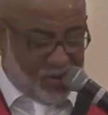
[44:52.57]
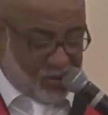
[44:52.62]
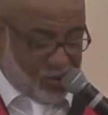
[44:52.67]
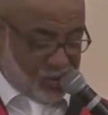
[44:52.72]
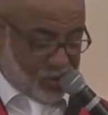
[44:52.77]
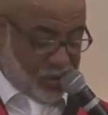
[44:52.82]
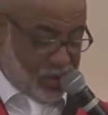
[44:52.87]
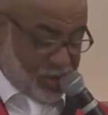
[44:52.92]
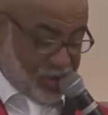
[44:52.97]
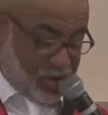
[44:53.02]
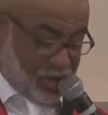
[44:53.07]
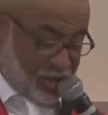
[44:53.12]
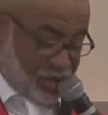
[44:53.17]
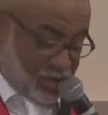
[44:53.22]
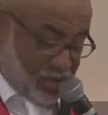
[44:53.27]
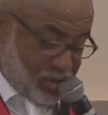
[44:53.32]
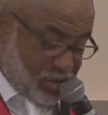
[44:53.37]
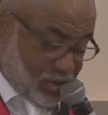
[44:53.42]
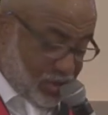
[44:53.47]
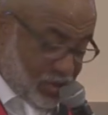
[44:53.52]

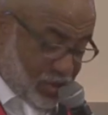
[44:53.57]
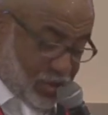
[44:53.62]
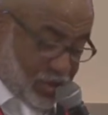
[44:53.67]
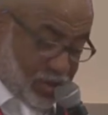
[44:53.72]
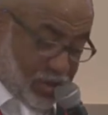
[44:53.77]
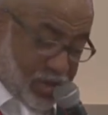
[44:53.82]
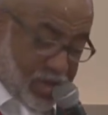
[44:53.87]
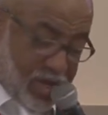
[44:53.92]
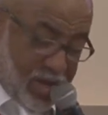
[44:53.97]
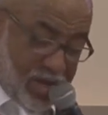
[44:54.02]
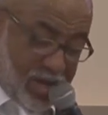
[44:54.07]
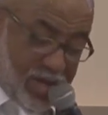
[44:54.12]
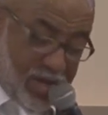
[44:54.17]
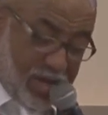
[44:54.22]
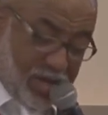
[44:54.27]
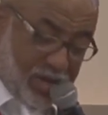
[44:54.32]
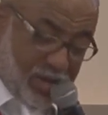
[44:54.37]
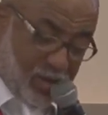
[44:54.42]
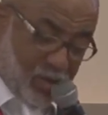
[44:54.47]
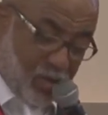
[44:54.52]
Jesus
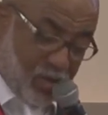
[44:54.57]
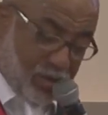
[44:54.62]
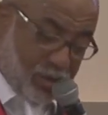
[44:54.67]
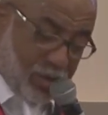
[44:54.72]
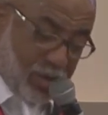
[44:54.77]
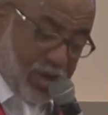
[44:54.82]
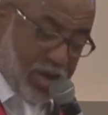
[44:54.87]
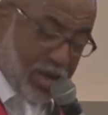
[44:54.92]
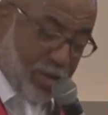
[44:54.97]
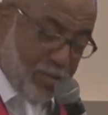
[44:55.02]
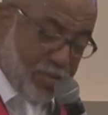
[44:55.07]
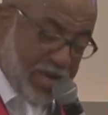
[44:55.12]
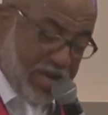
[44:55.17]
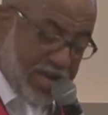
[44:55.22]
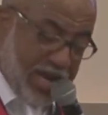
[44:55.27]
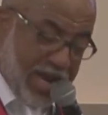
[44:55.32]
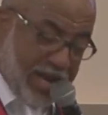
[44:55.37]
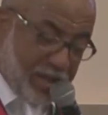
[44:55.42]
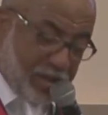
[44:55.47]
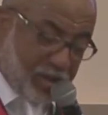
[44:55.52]
says, Won't you help me
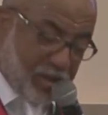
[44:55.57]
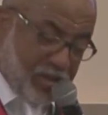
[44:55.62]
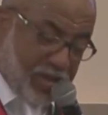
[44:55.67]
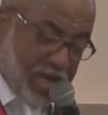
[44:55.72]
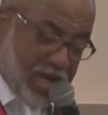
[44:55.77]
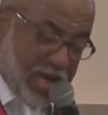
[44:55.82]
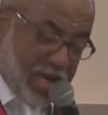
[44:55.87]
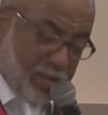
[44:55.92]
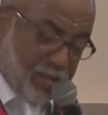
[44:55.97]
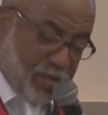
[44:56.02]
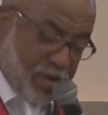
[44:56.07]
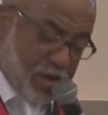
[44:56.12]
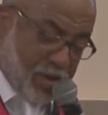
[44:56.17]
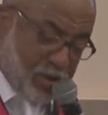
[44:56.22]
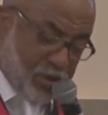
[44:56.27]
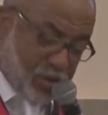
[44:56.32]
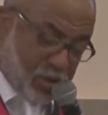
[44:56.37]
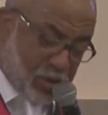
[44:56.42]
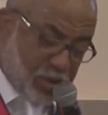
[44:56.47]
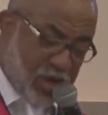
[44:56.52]
now to the
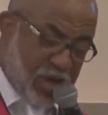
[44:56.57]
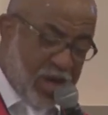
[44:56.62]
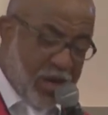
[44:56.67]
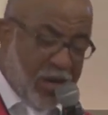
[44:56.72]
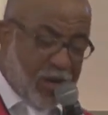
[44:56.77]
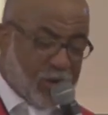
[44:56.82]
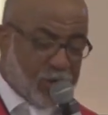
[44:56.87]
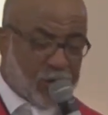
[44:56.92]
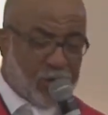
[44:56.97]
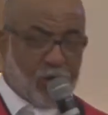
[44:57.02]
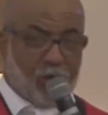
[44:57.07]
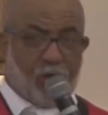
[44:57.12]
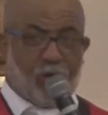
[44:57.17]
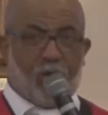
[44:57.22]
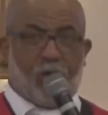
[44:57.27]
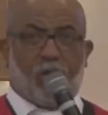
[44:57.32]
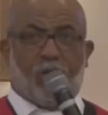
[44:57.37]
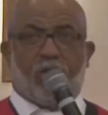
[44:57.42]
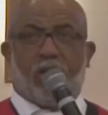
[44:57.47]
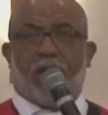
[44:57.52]
utmost?
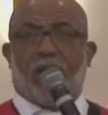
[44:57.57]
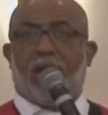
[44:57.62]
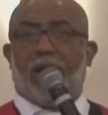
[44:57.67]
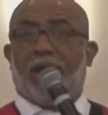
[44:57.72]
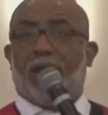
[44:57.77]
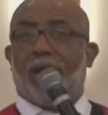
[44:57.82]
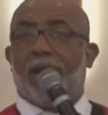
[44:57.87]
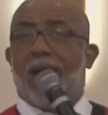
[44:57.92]
To the